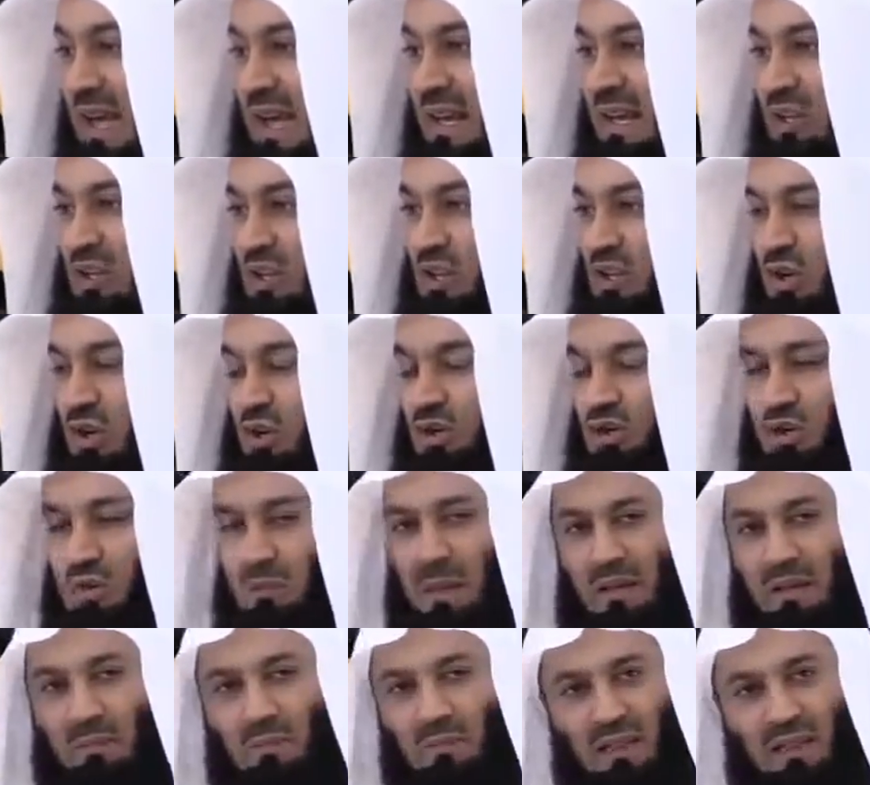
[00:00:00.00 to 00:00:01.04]
And you know, you
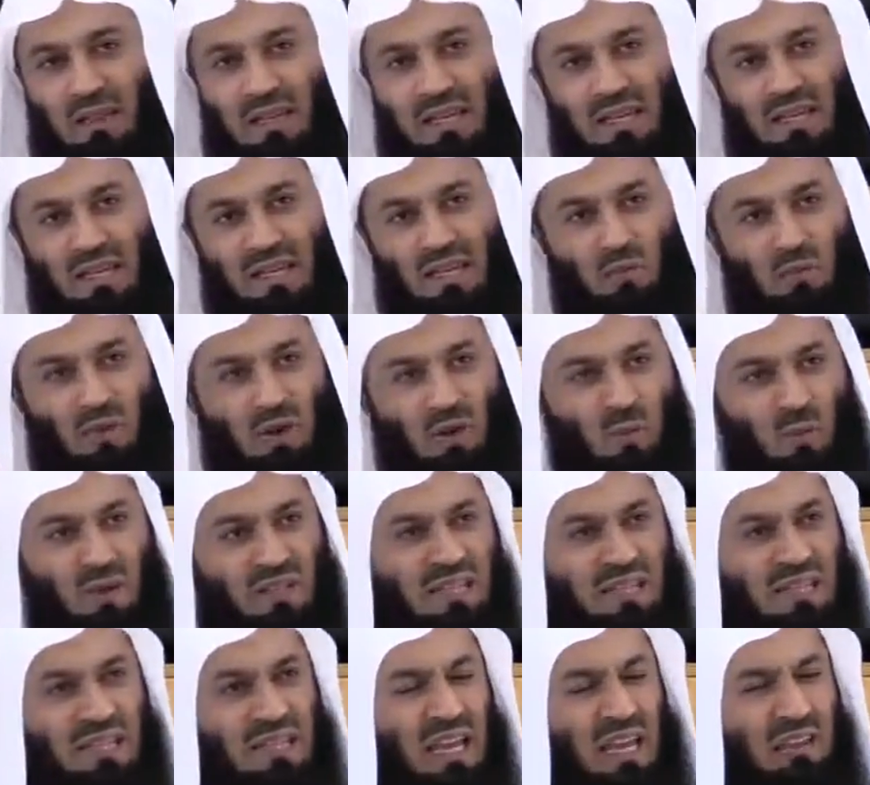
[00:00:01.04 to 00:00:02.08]
might be thinking, well,
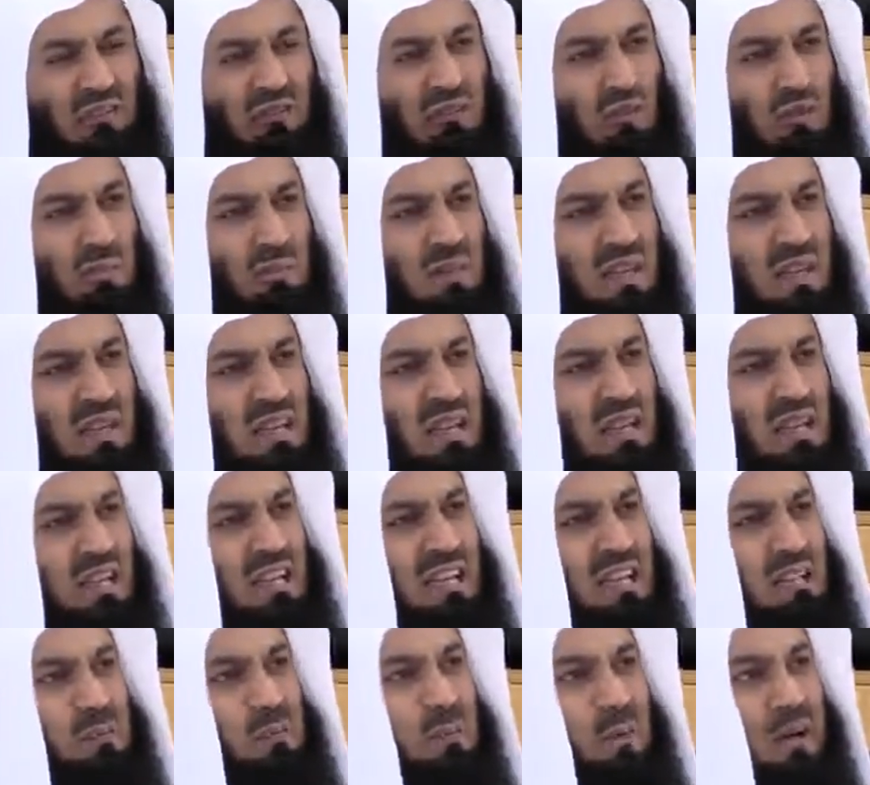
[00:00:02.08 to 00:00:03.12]
what's there for me in
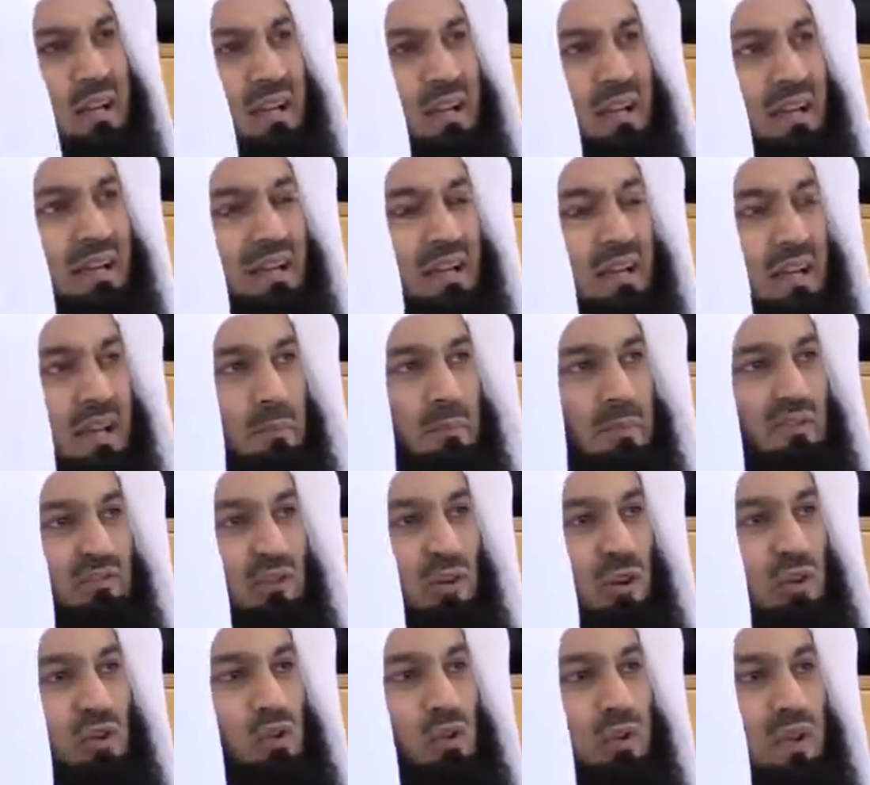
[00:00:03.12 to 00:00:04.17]
that prayer?
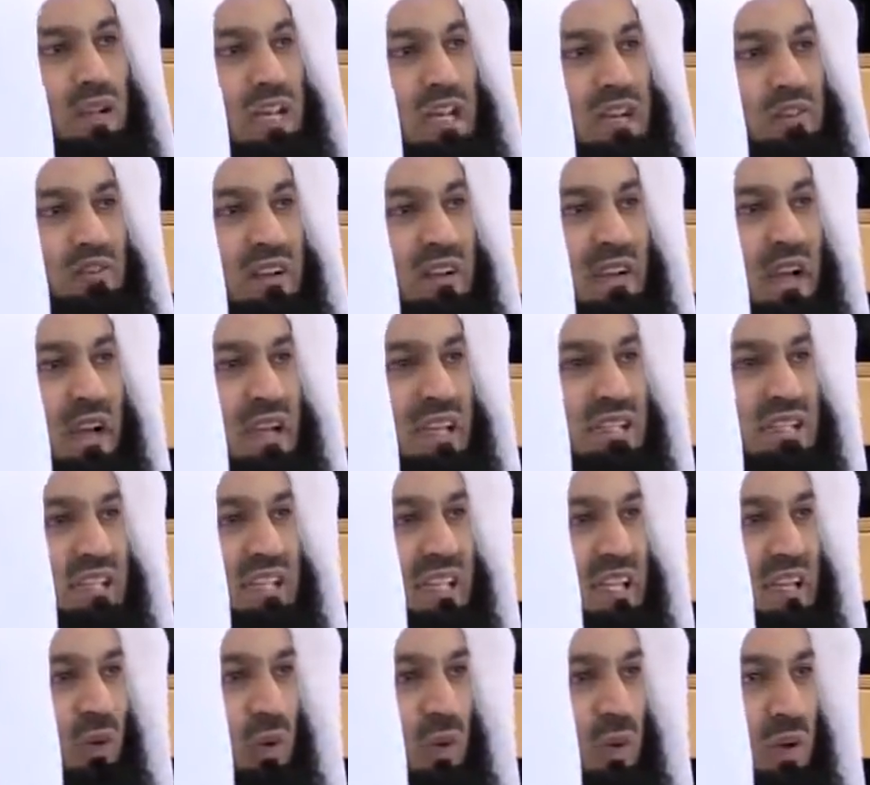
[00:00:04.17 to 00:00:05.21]
Before you can even ask
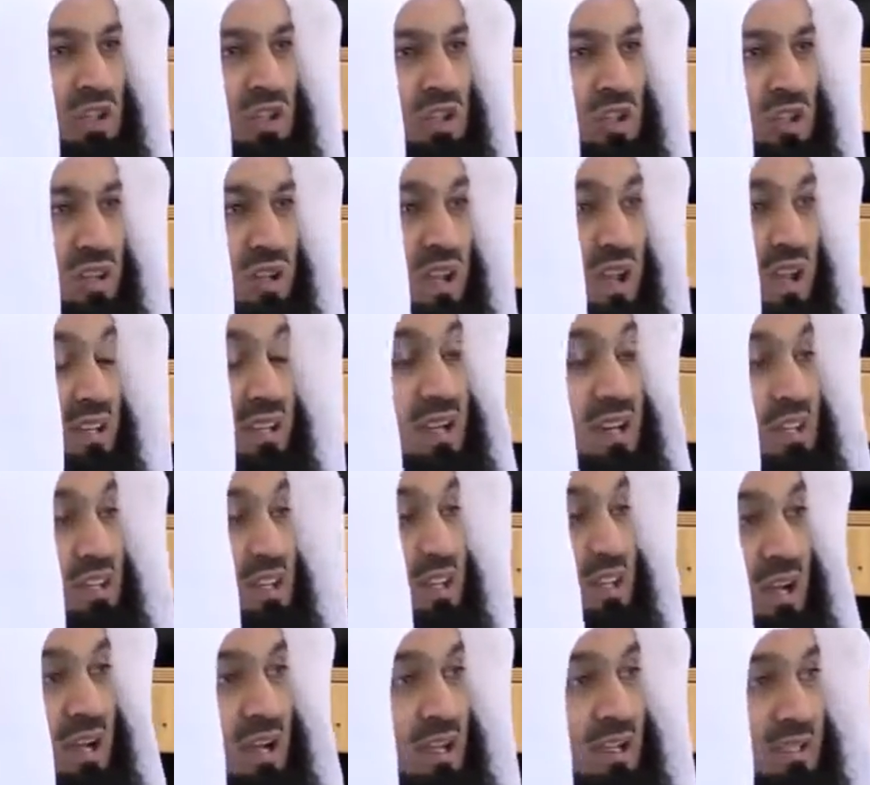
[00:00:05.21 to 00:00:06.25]
that question, there is
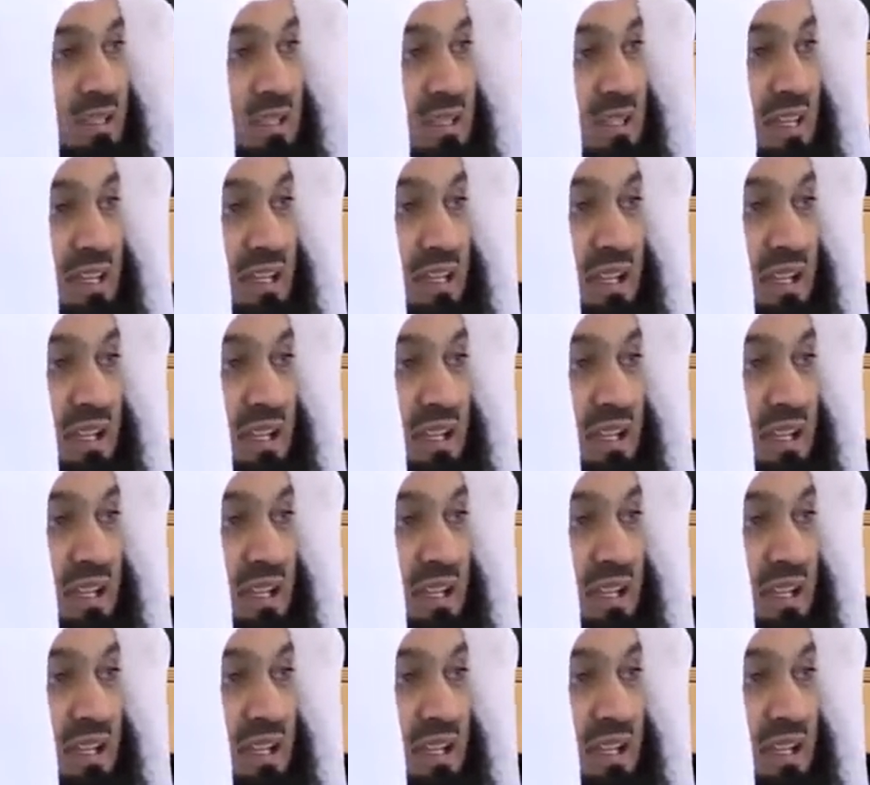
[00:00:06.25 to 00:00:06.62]
an answer.